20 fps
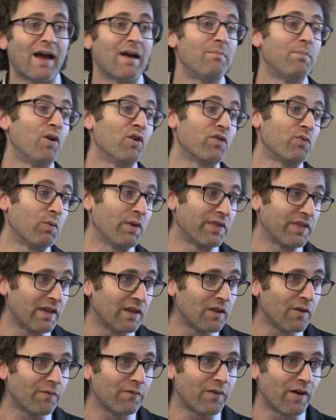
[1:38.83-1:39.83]
both
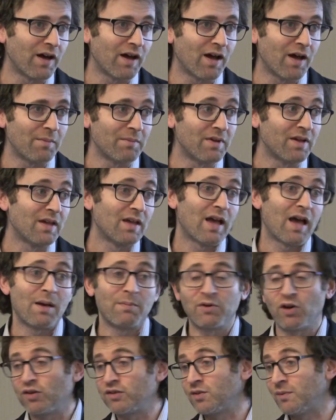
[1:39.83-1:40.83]
within the firm,
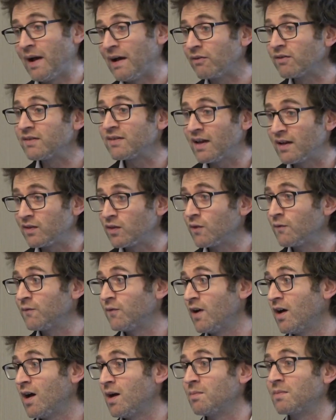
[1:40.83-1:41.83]
but also outside the
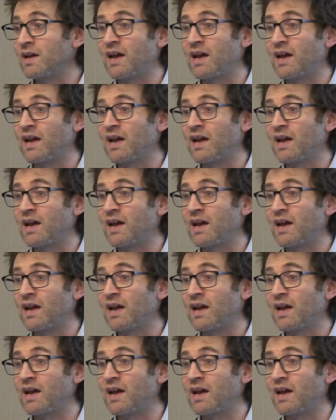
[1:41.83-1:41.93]
firm.